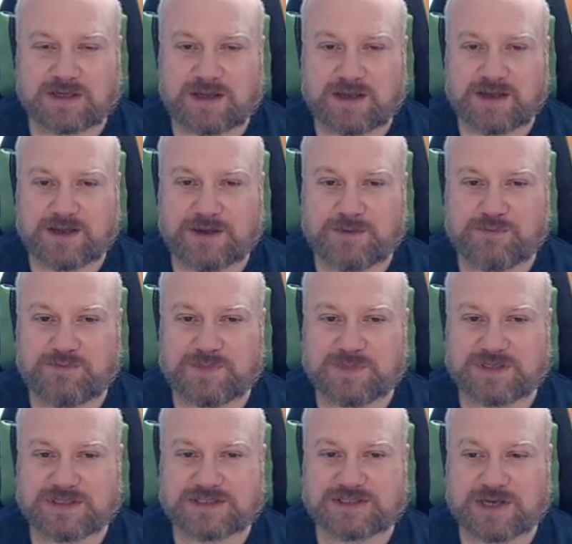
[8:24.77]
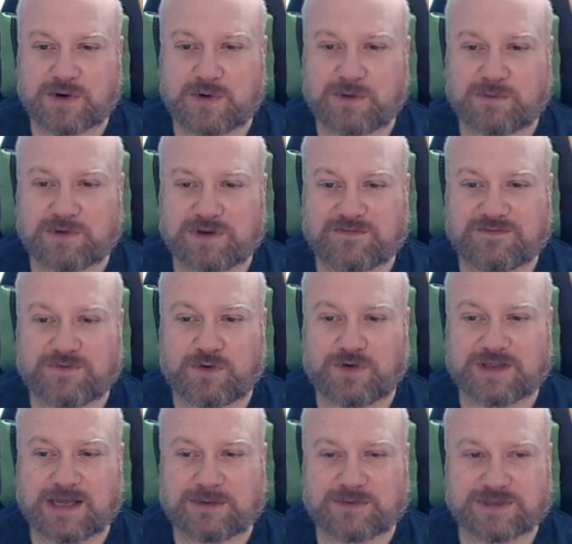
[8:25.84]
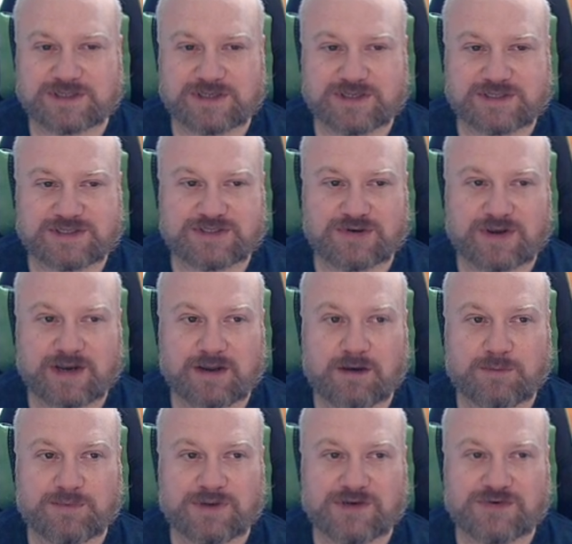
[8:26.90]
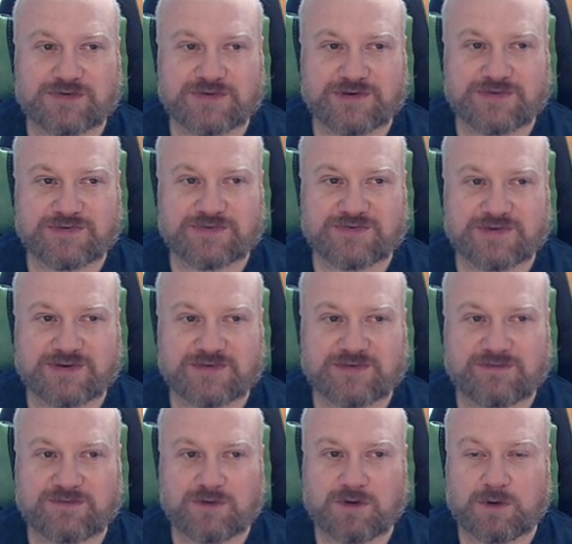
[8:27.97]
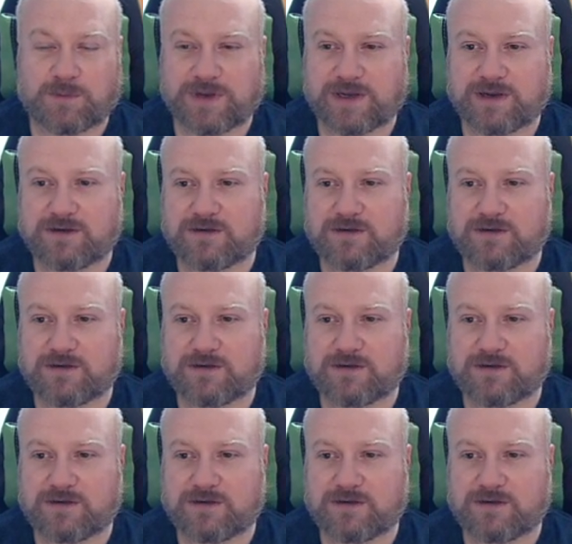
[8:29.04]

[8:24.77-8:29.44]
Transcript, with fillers: So I'm going to avoid that. I'm just going to suck it up and just use a 64-bit